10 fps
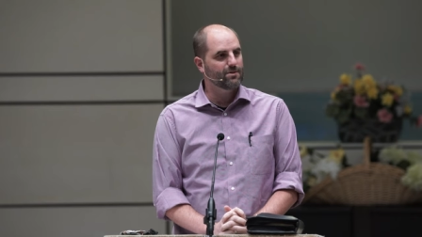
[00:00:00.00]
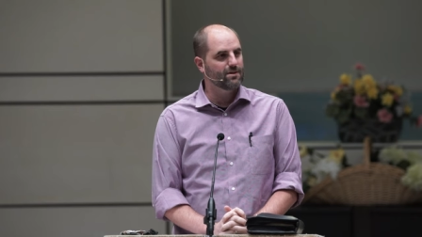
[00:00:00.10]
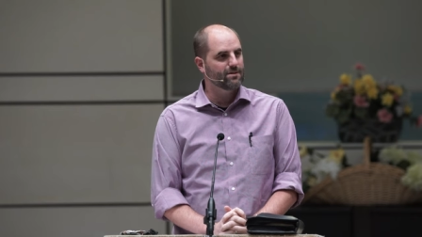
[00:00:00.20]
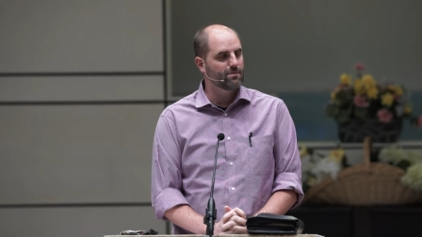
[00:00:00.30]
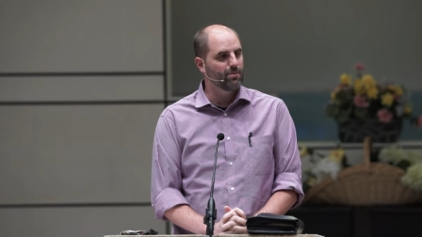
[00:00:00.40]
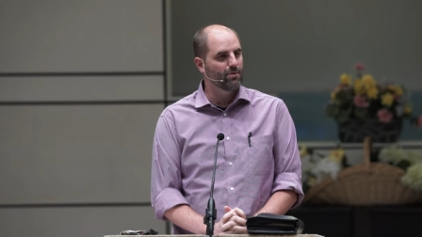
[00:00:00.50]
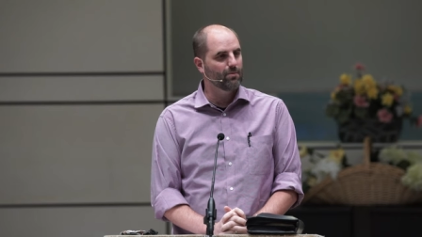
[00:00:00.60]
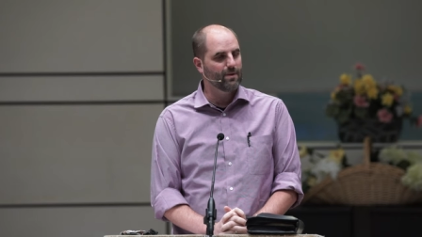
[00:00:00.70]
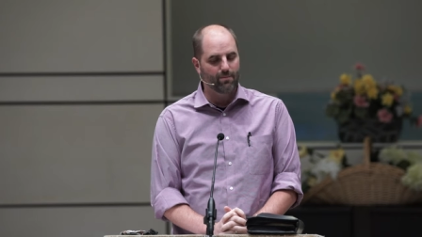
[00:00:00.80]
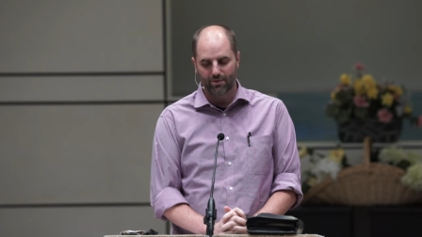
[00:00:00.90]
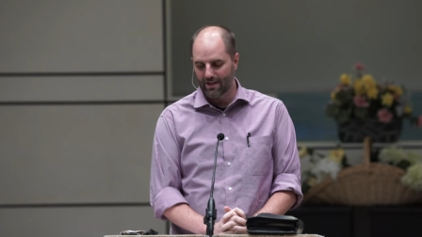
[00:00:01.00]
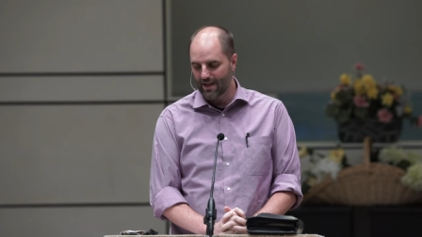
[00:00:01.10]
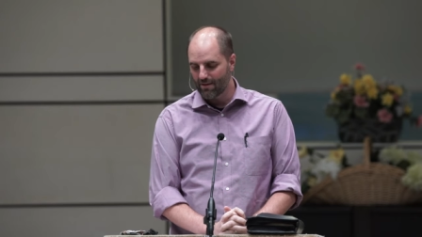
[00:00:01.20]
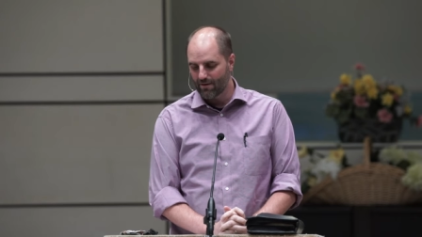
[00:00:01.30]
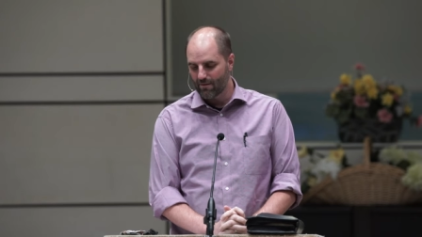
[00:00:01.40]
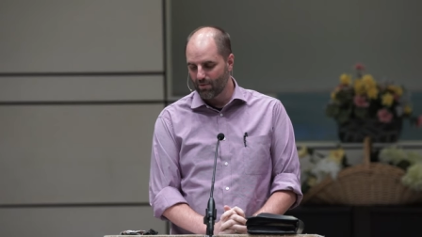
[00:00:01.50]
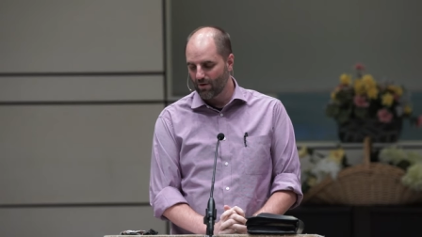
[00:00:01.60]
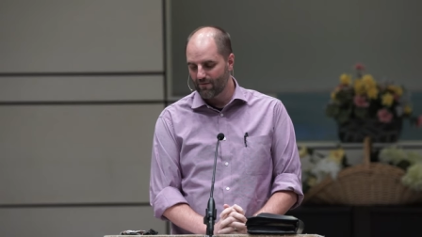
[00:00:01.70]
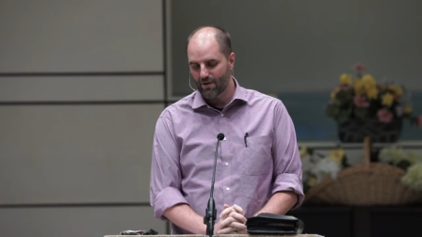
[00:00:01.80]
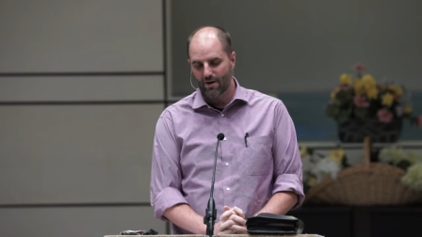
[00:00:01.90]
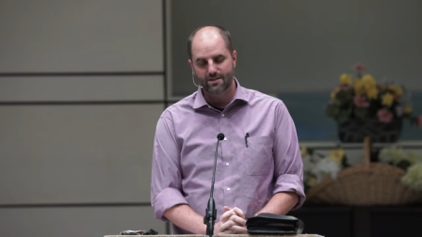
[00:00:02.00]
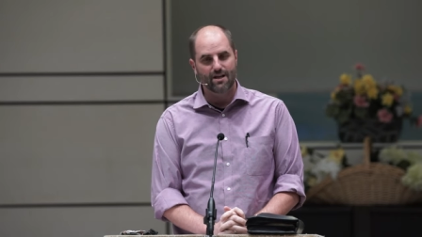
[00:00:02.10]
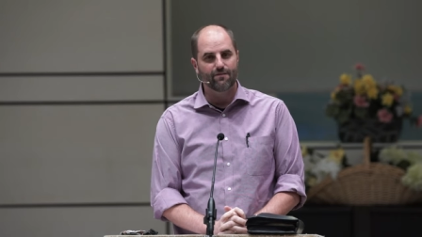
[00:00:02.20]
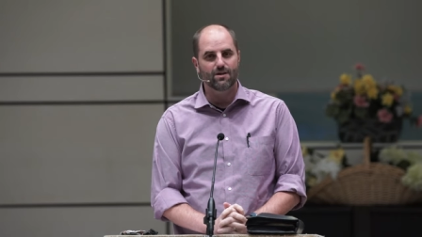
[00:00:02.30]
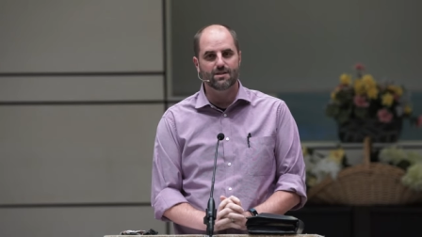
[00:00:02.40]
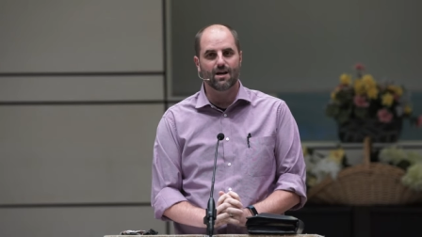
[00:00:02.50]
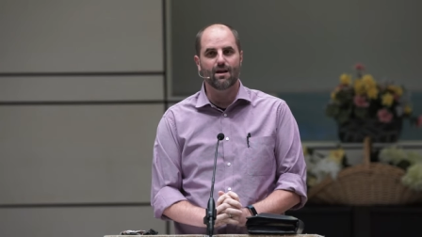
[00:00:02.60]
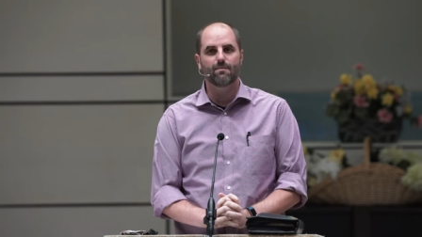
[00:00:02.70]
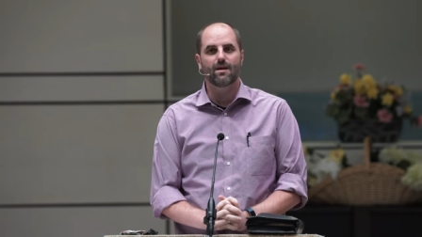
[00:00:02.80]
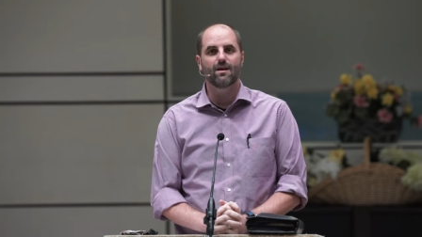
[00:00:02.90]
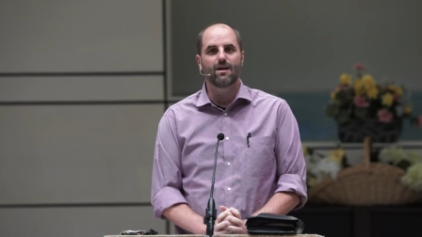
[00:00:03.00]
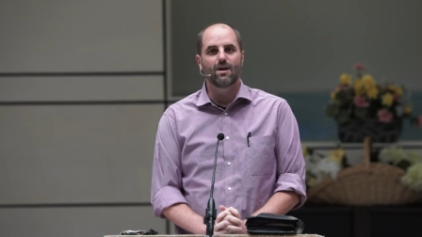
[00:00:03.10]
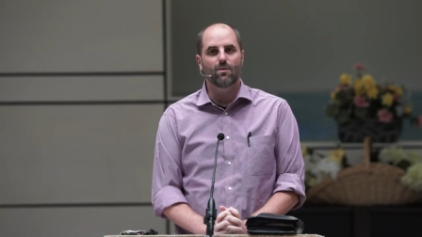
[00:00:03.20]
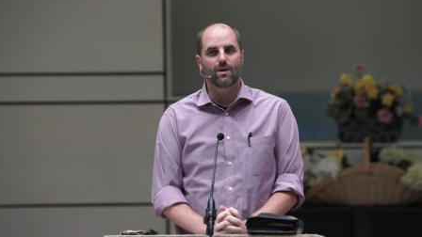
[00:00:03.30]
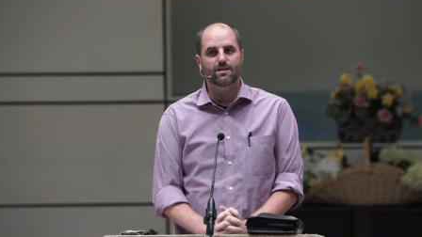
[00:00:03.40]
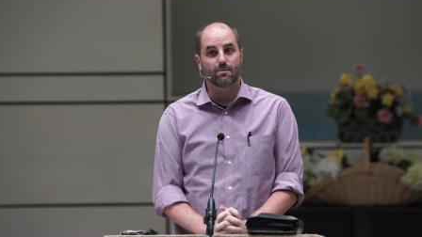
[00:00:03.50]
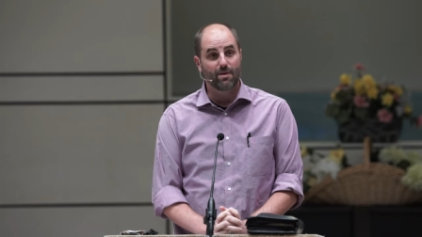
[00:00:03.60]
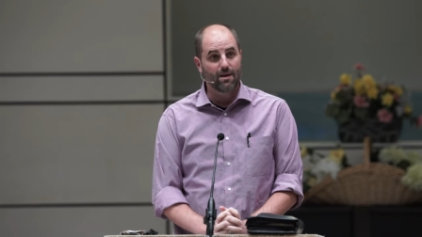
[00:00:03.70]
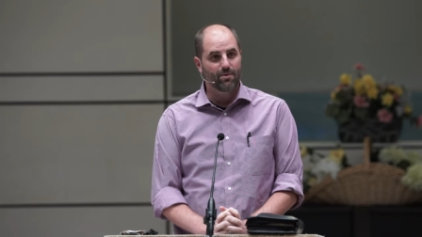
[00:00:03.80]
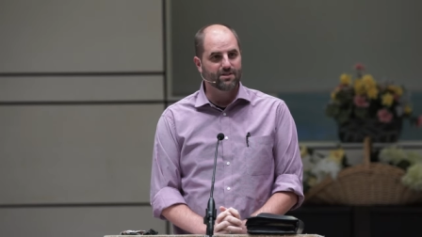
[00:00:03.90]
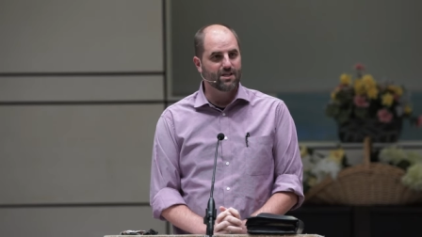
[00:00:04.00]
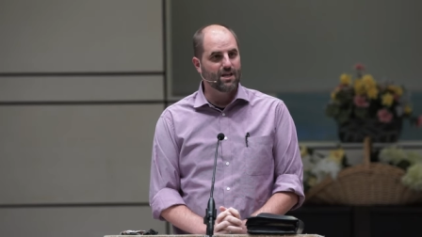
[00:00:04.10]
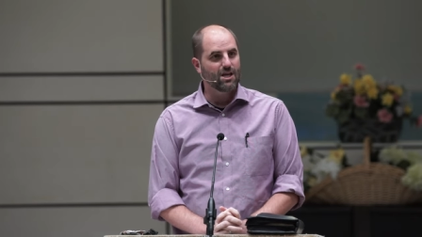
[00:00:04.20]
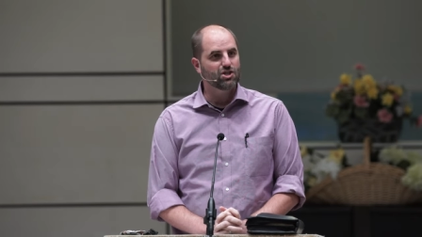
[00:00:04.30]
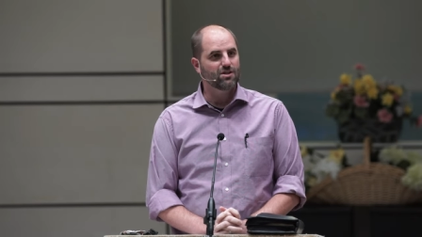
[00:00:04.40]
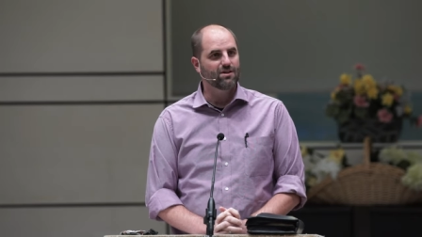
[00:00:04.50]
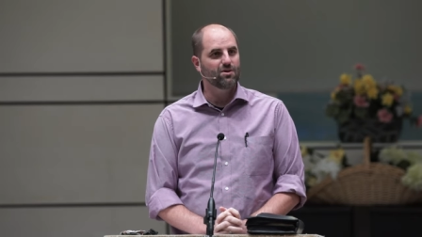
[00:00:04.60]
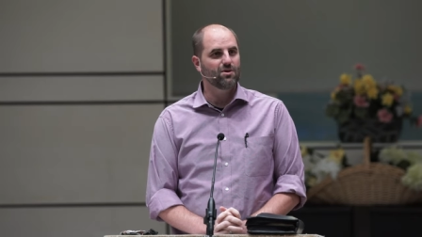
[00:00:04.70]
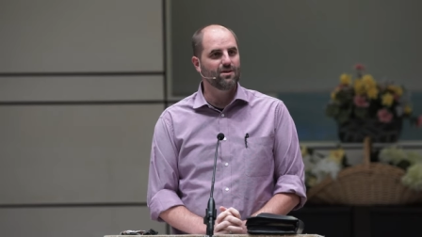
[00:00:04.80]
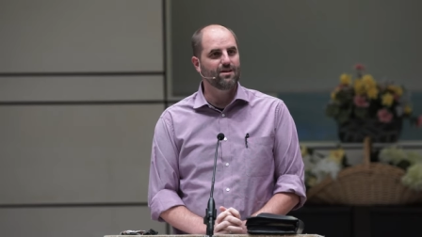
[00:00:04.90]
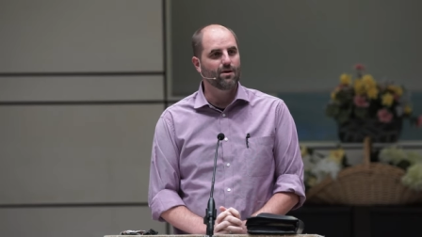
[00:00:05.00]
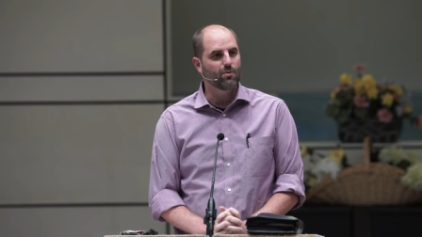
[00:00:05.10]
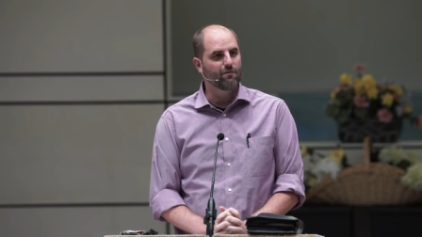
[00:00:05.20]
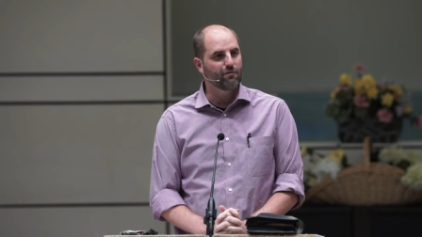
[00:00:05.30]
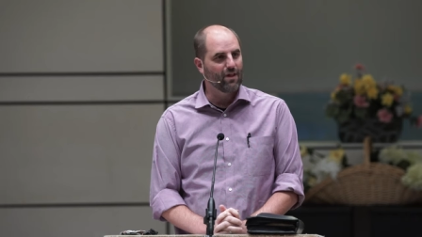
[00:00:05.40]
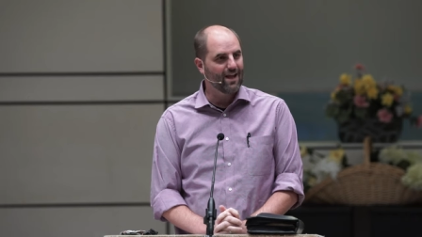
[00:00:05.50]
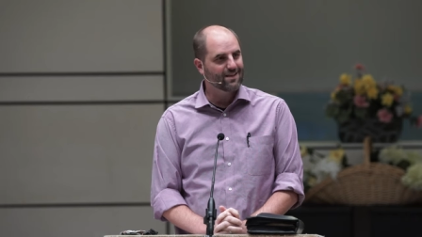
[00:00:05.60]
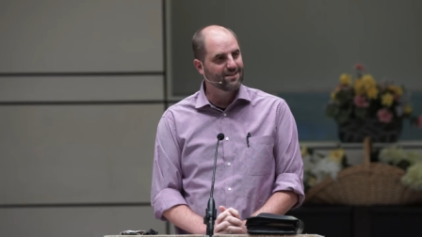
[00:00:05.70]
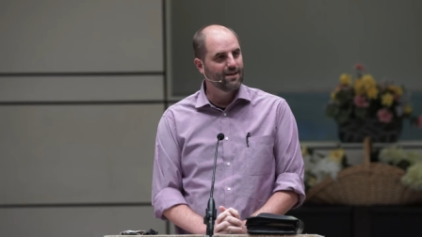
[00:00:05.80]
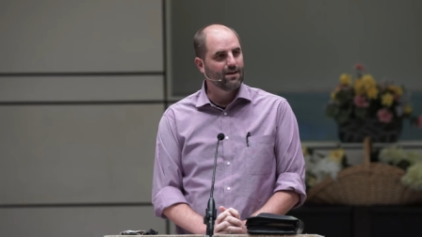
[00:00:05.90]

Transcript: to, to pull people together. And boy, if there is ever a time that we as a people, as a nation, could uh, reflect